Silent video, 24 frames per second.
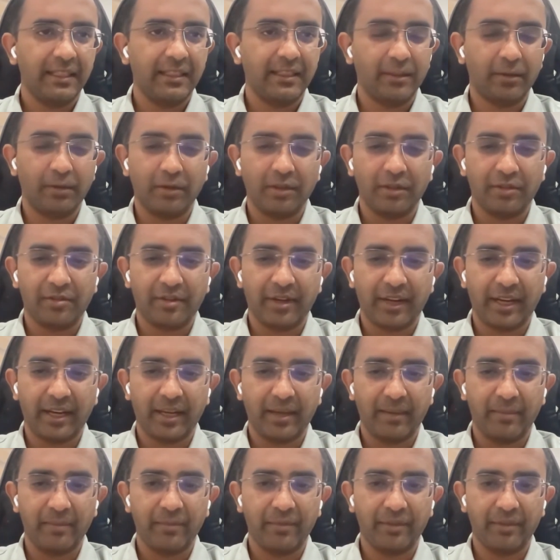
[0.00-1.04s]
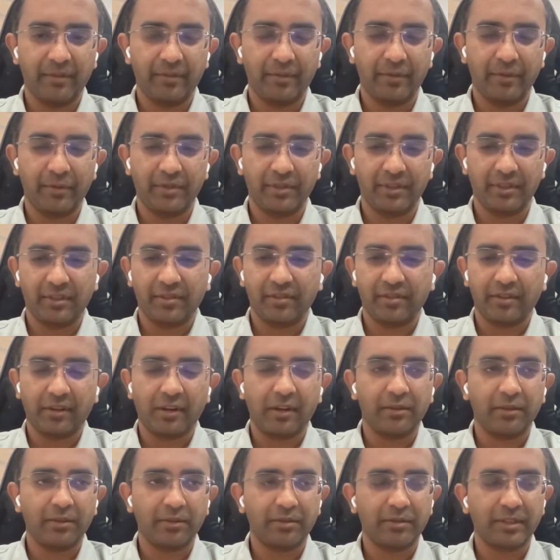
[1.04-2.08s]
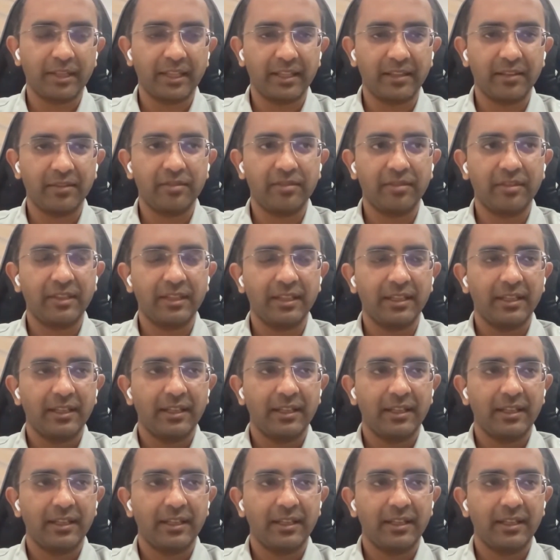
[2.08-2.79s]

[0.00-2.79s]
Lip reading: the whole streams and futures and all of those things.